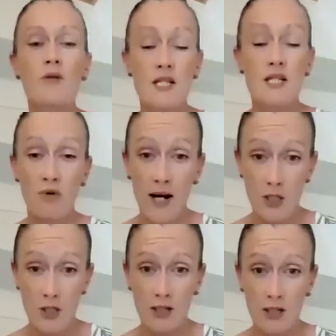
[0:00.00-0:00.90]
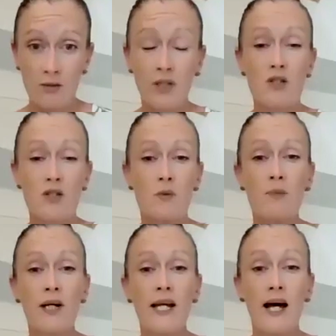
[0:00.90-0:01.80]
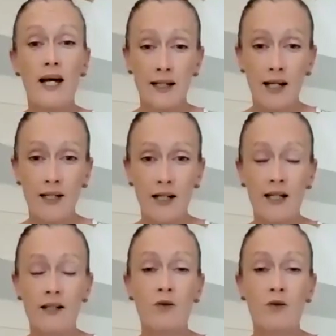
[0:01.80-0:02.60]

separation because when we are incarnated,